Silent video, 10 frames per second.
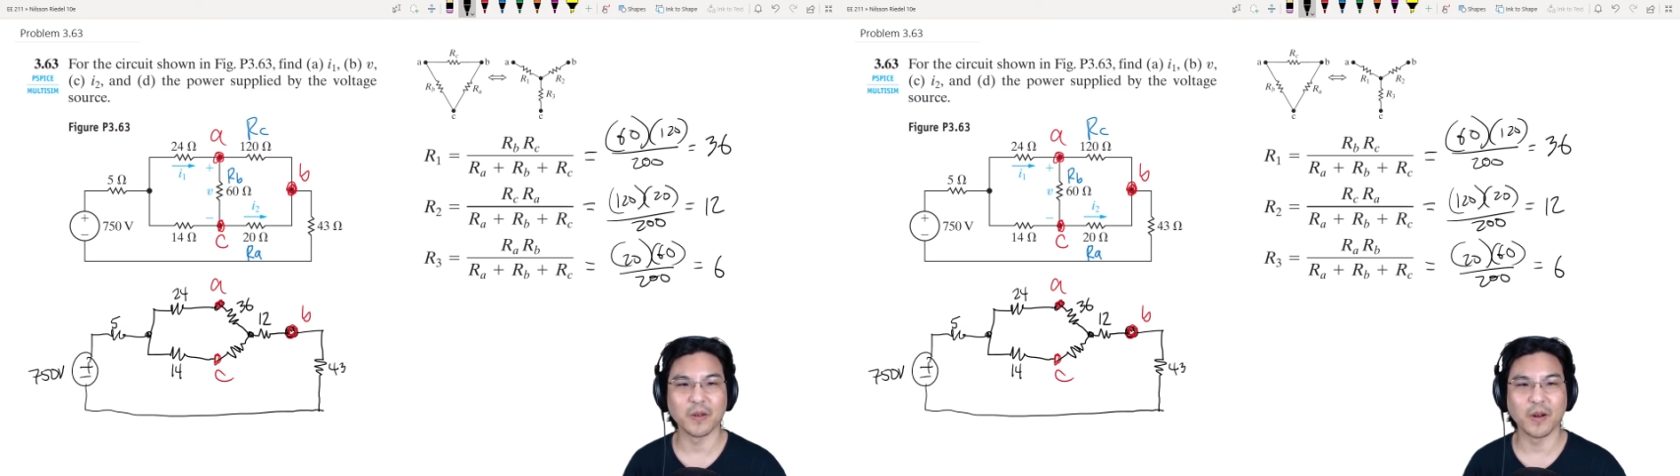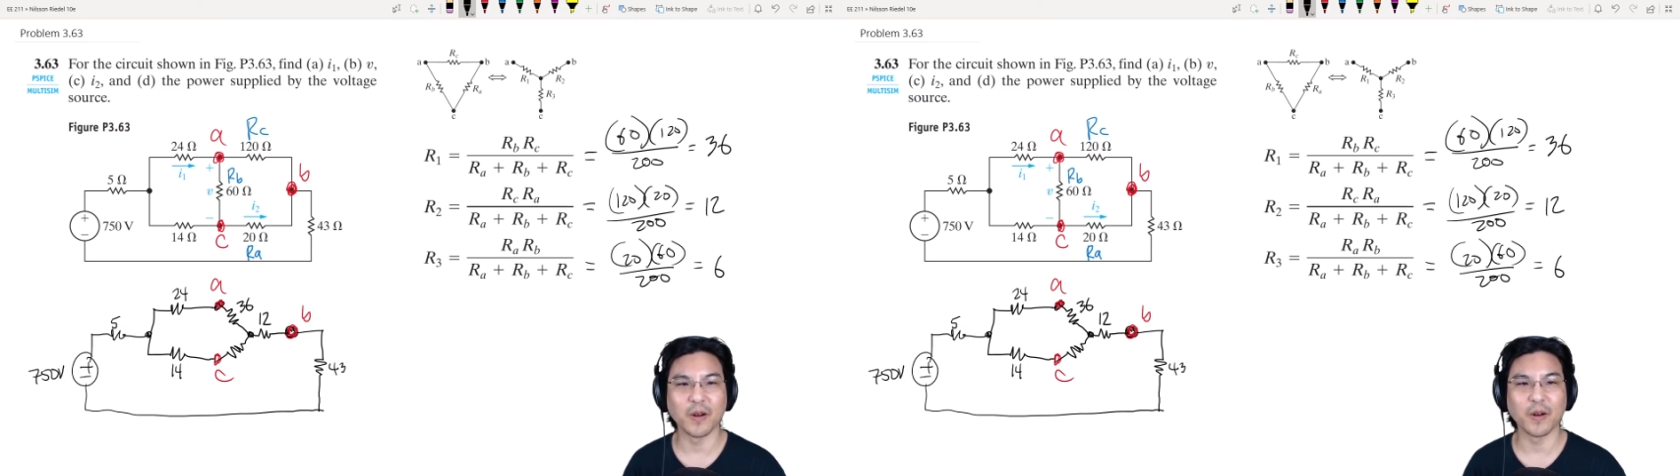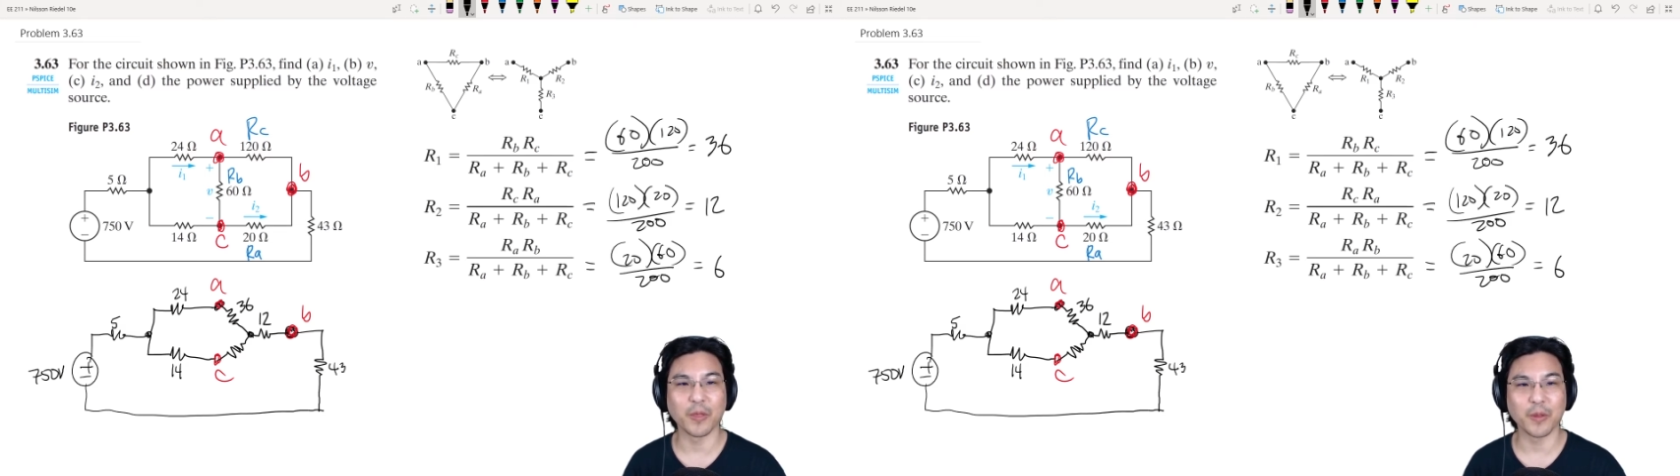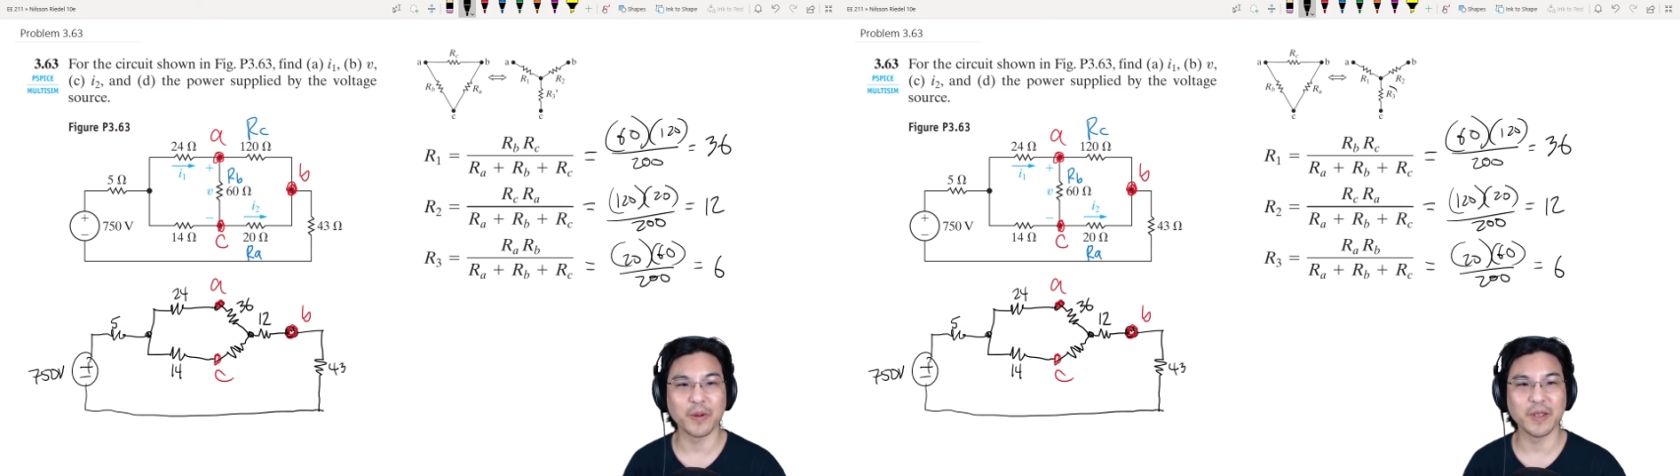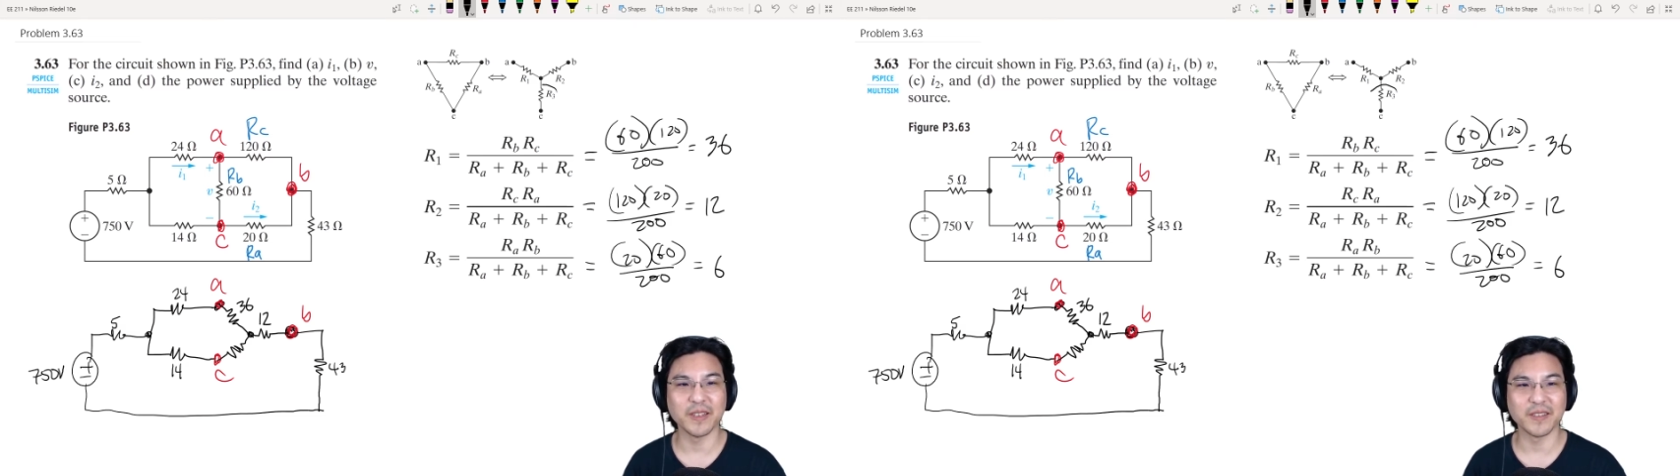
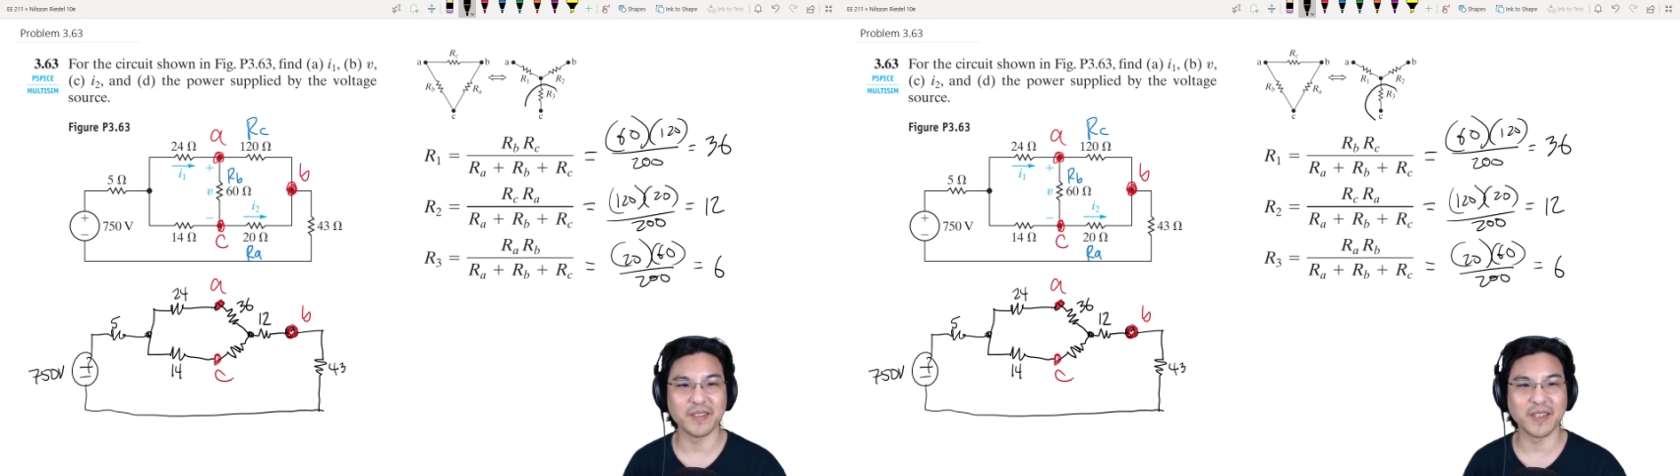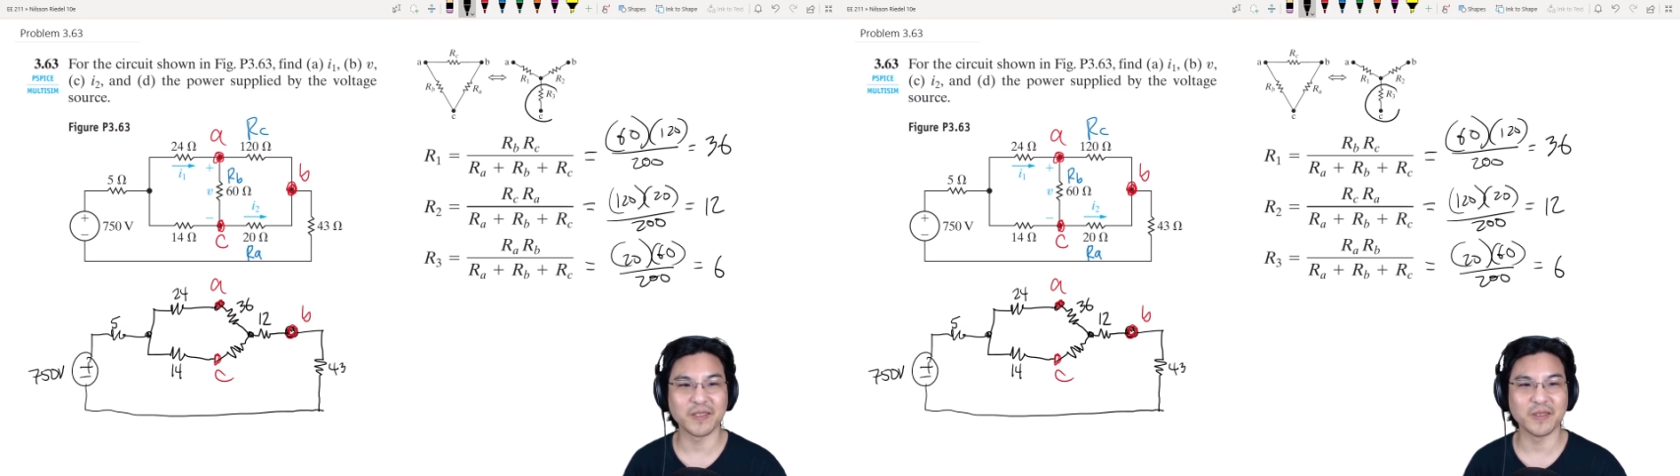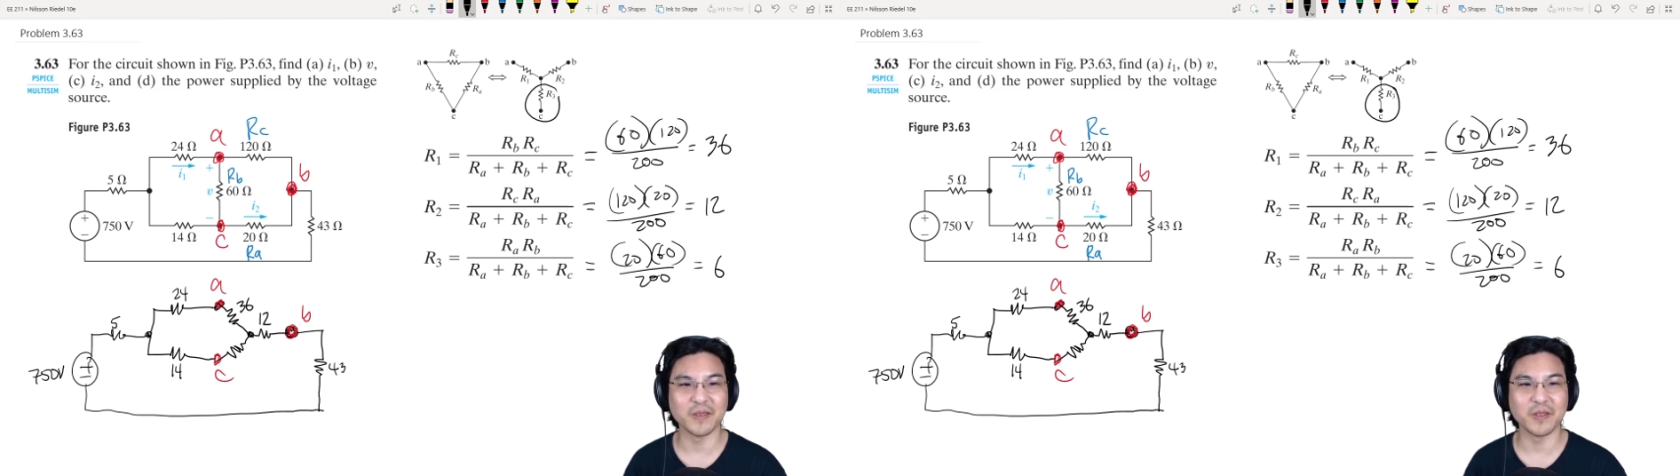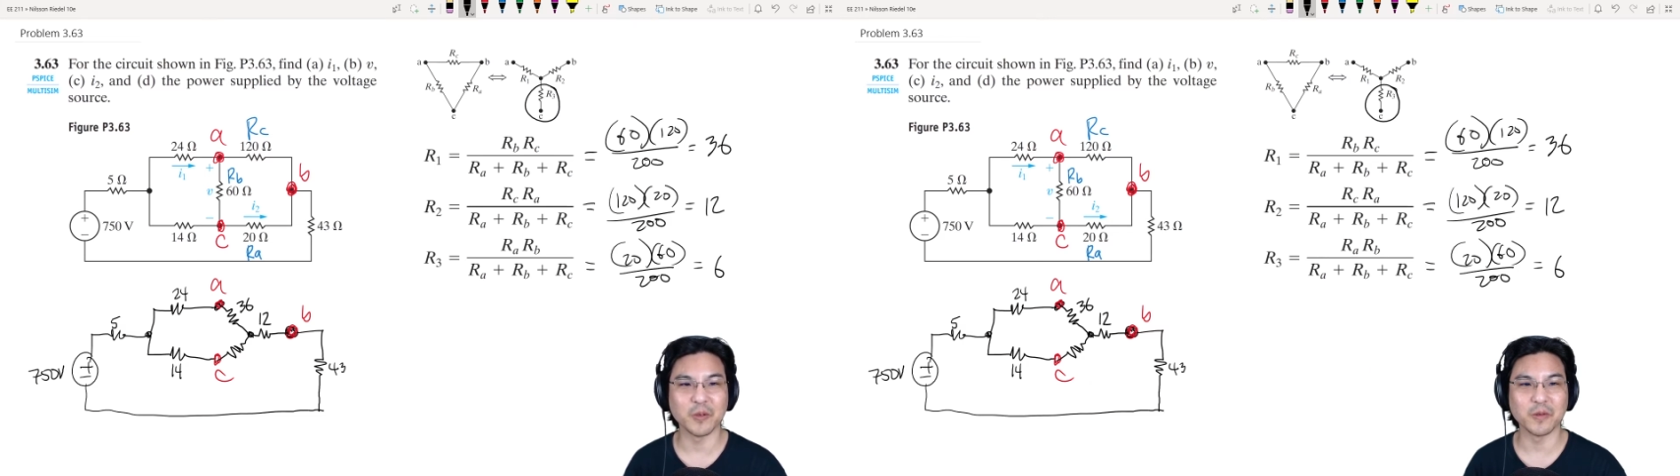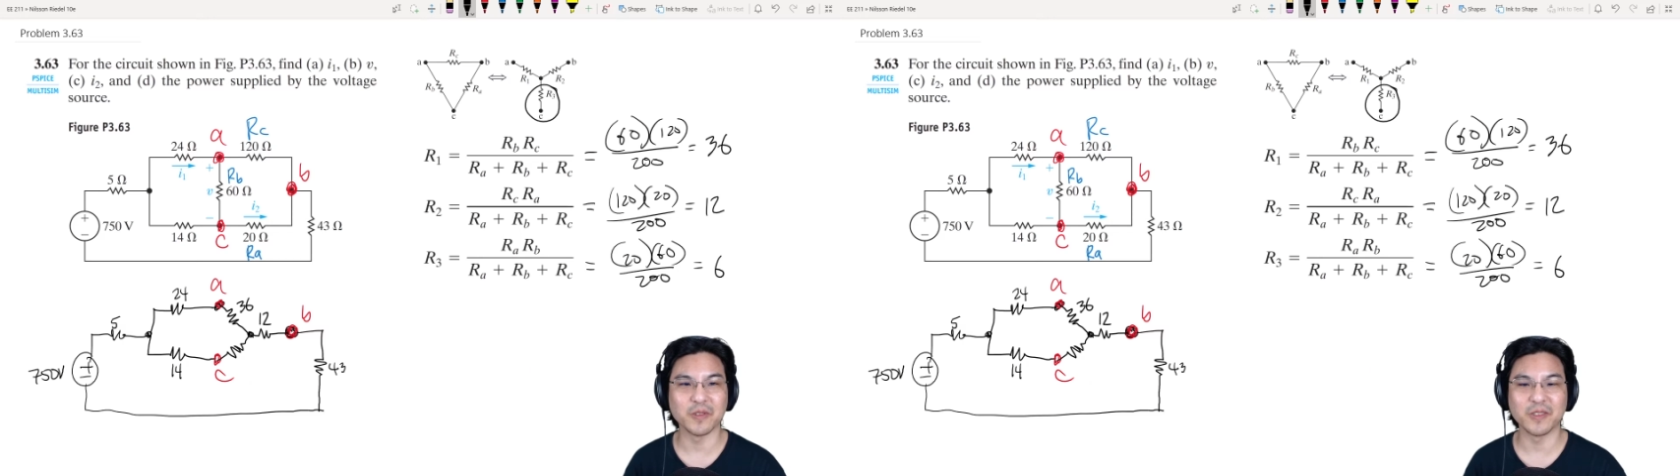R3 is next to
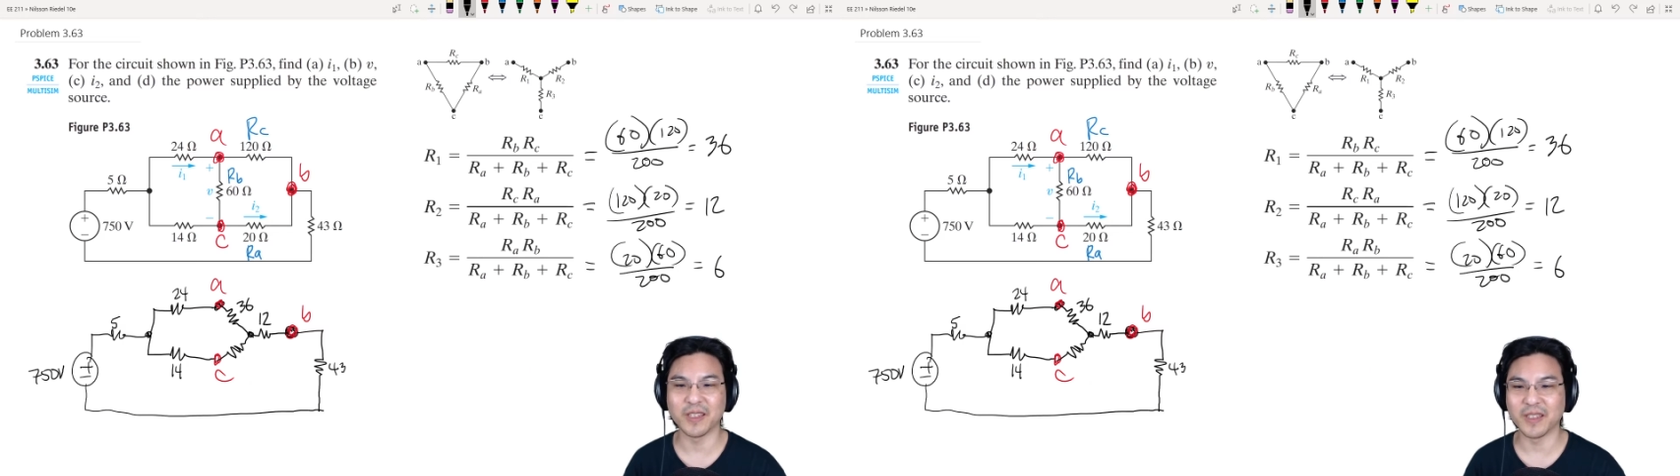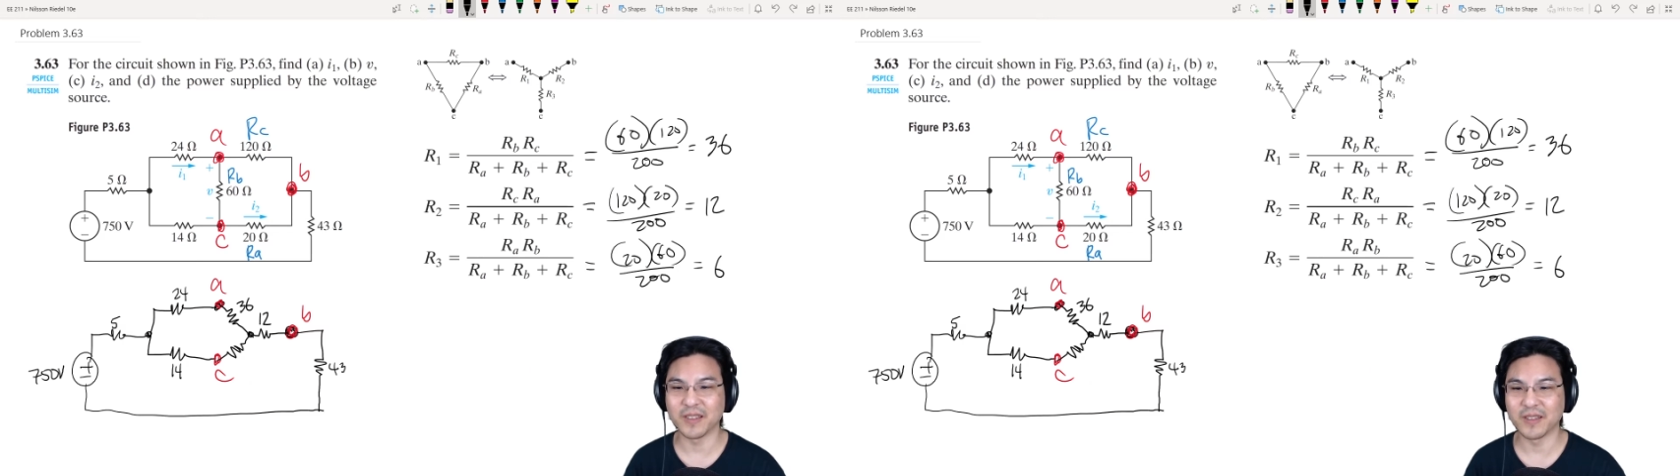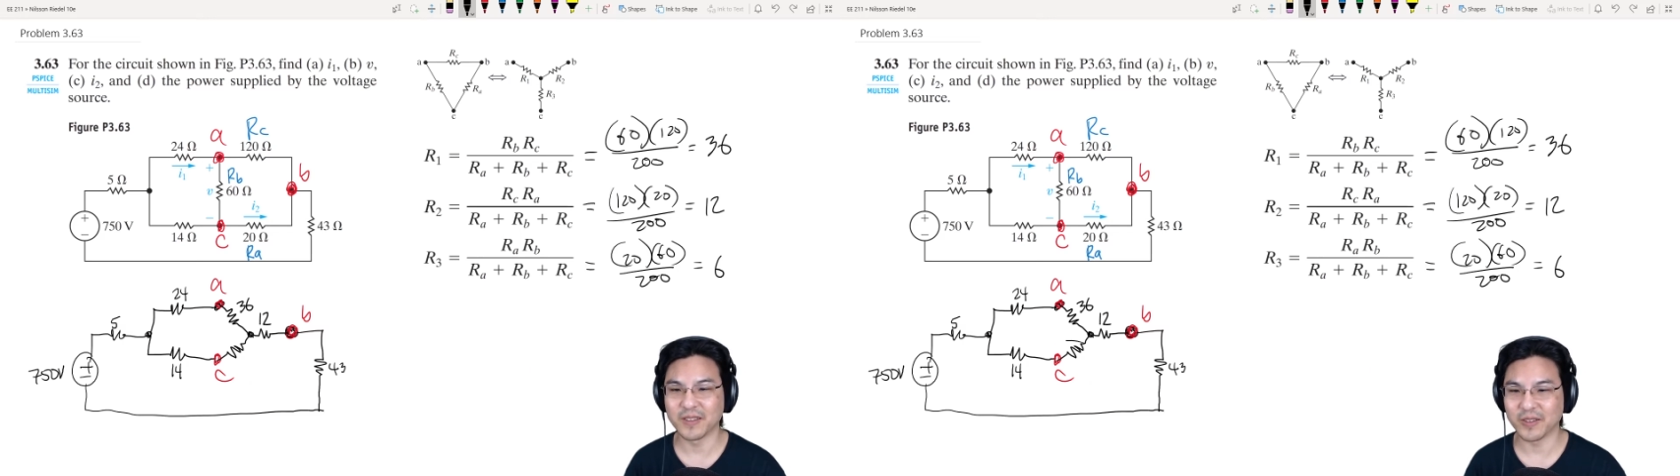node C,